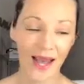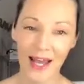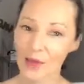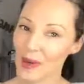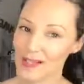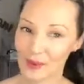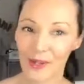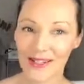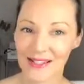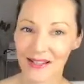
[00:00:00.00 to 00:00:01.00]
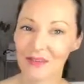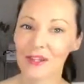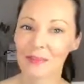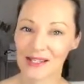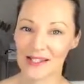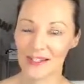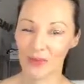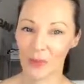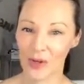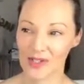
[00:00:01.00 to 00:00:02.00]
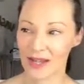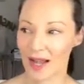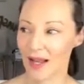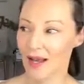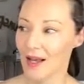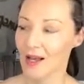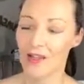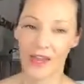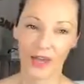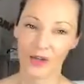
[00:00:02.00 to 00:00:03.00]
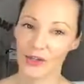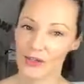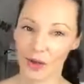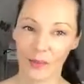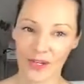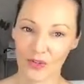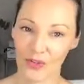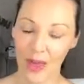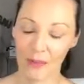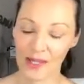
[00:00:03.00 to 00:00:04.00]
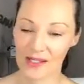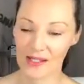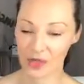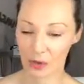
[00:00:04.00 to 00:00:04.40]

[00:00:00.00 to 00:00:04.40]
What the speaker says: Anyway, so I got this lovely message from her saying, thank you so much for that message.